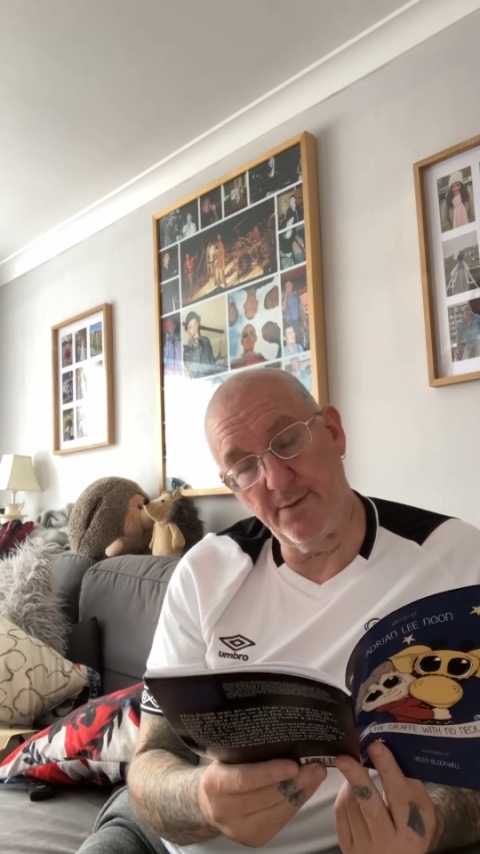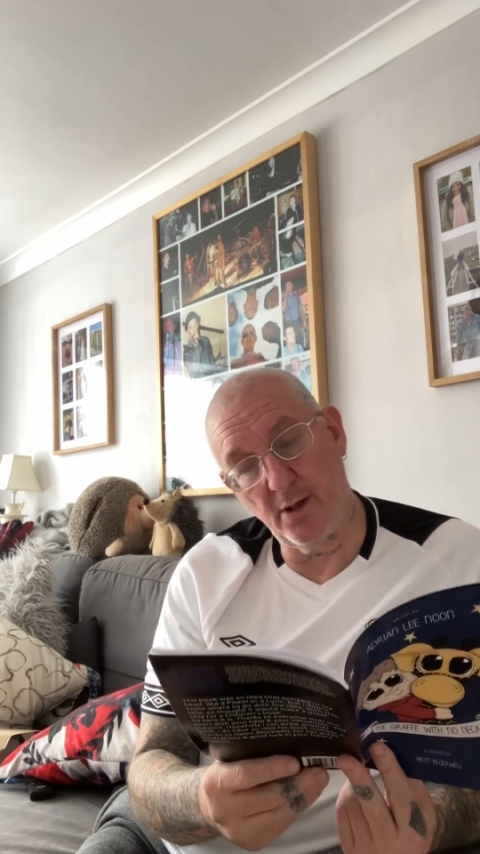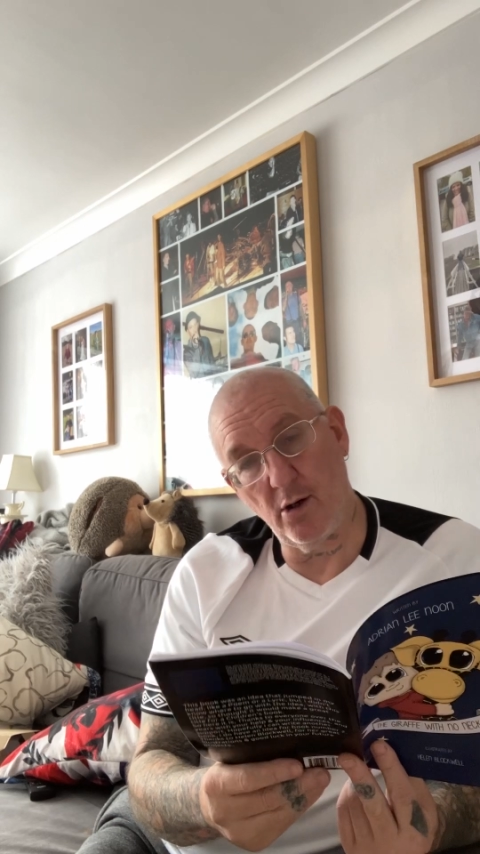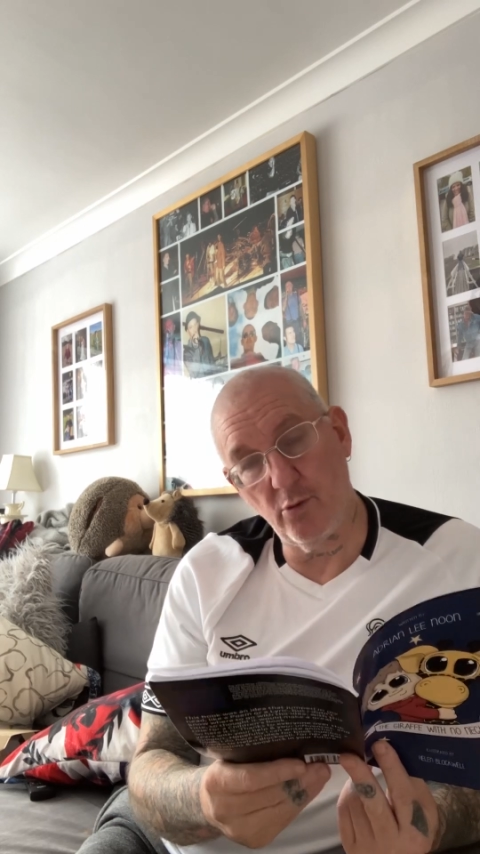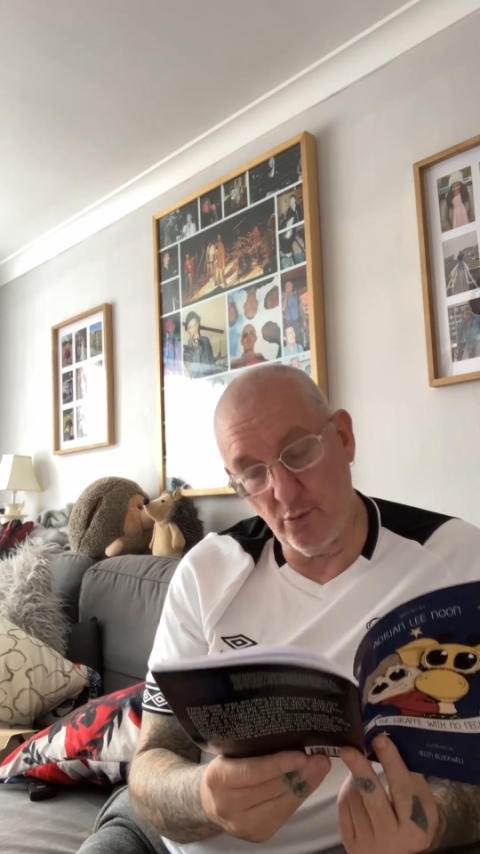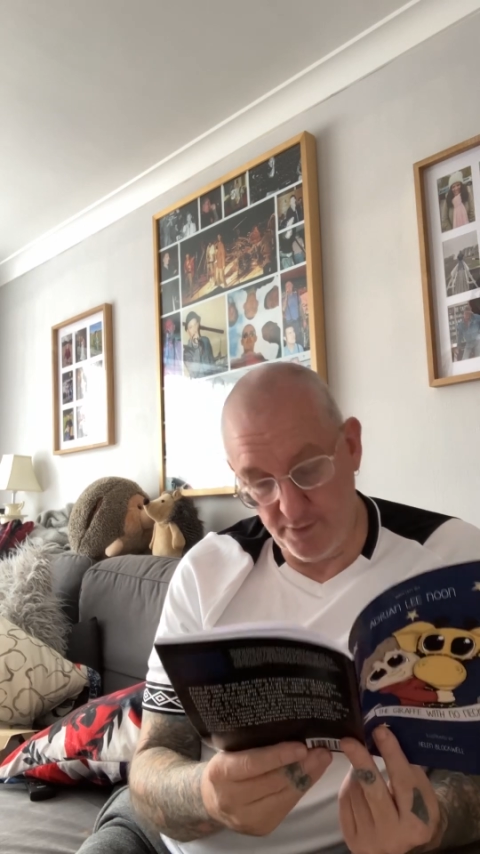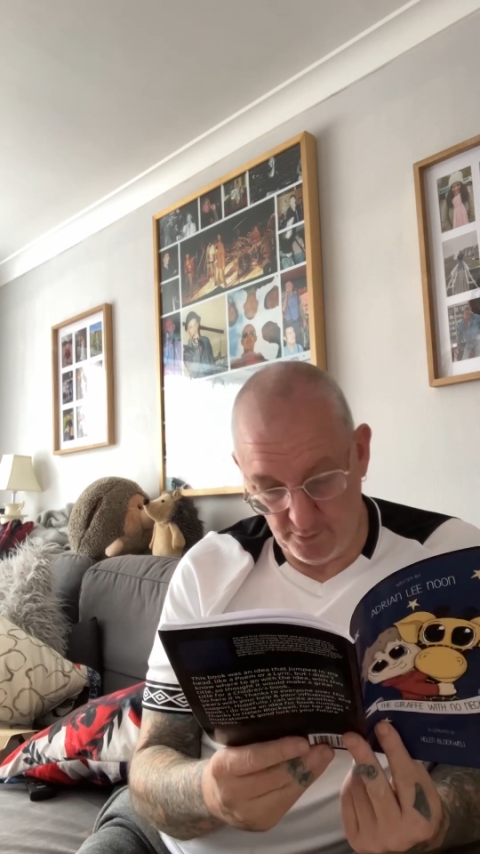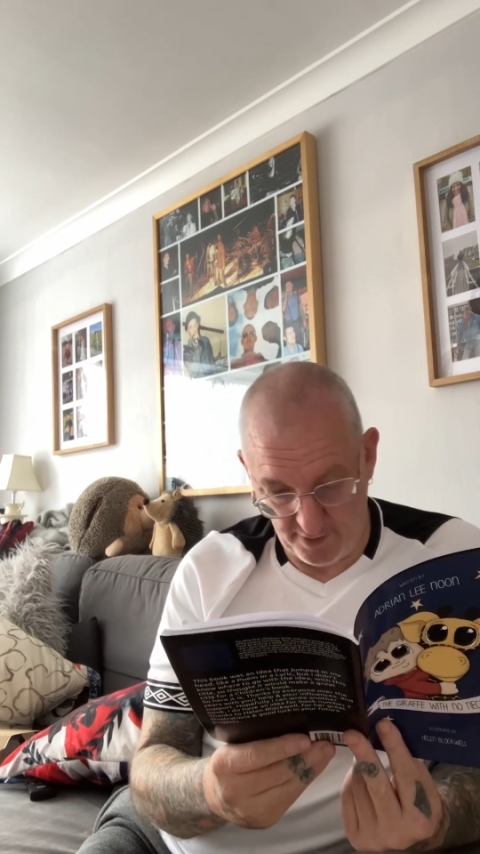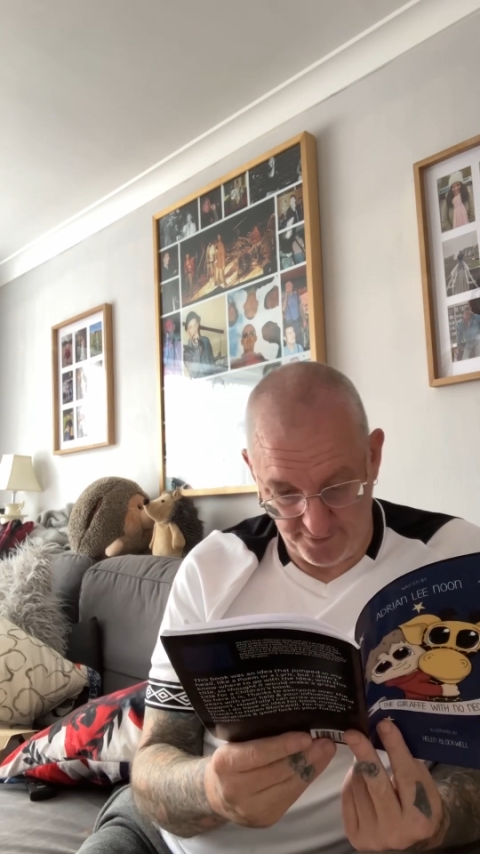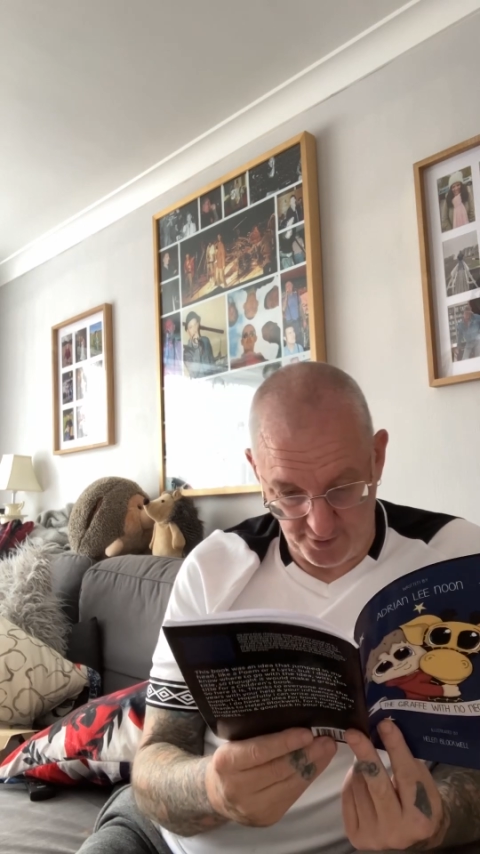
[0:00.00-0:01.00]
and I will be
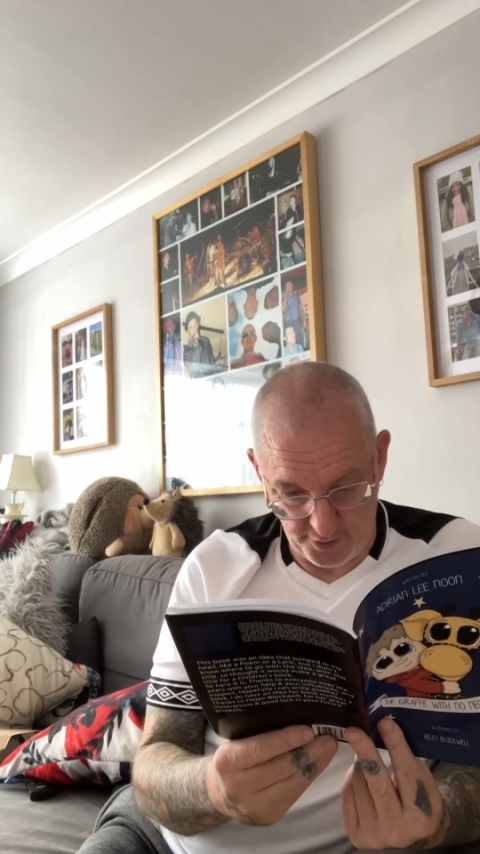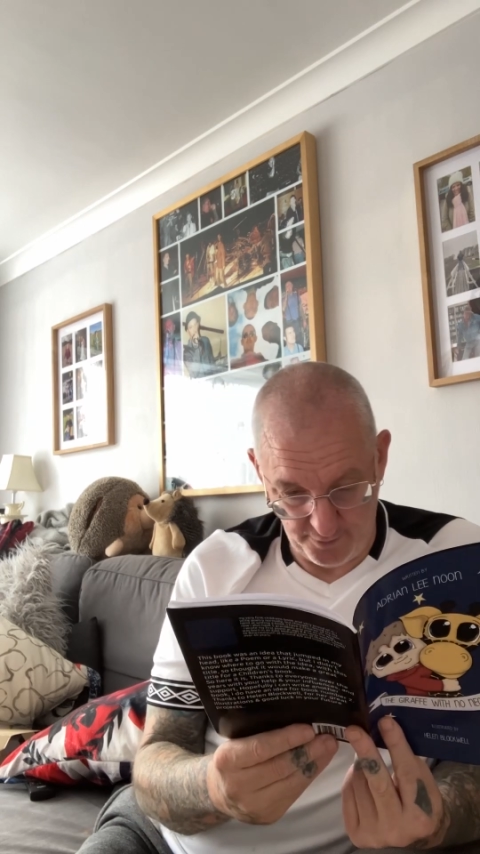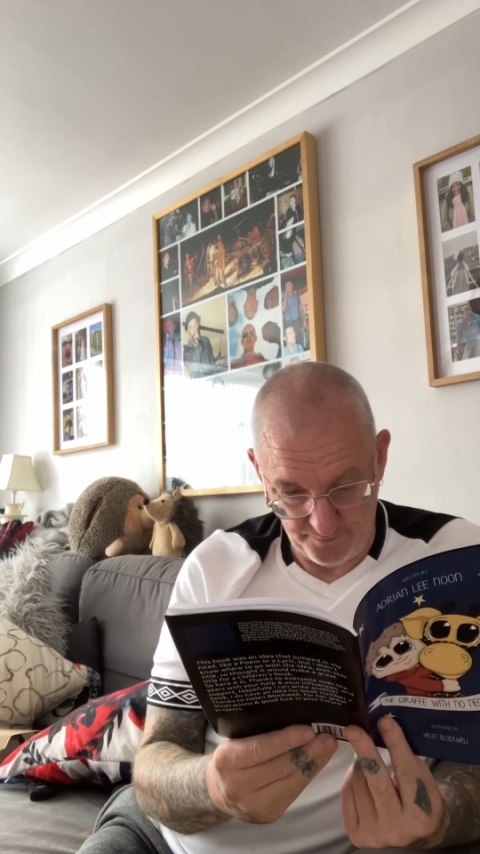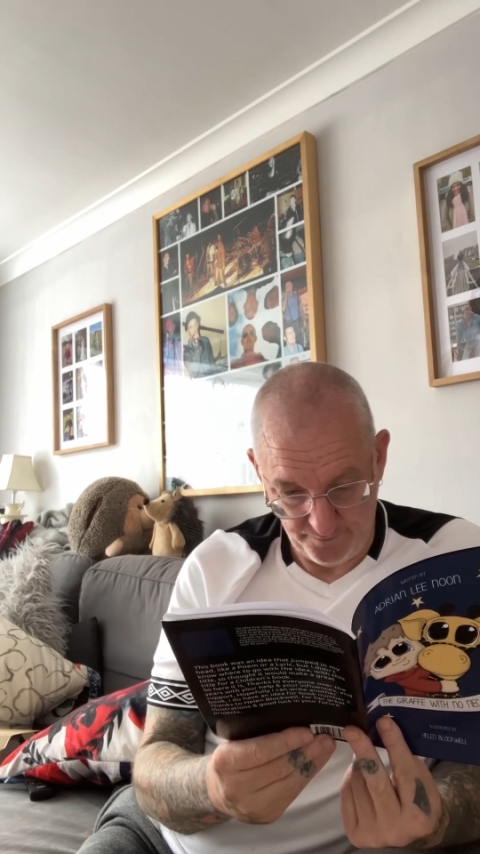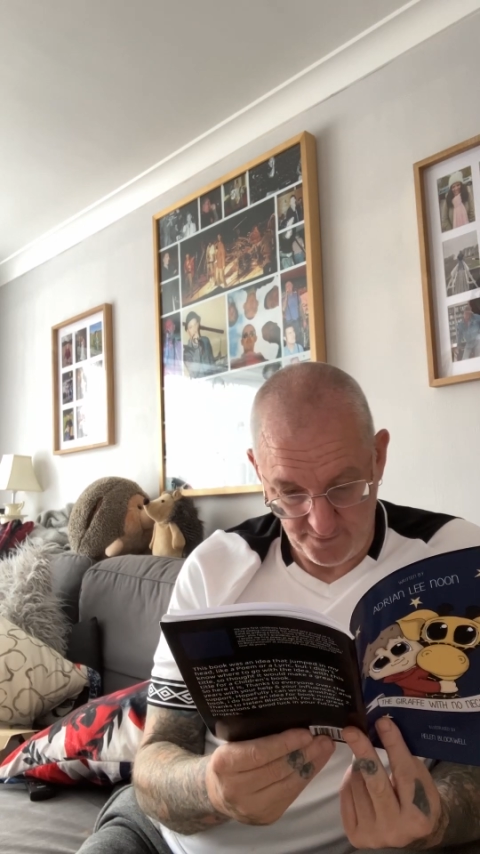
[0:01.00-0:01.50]
with you."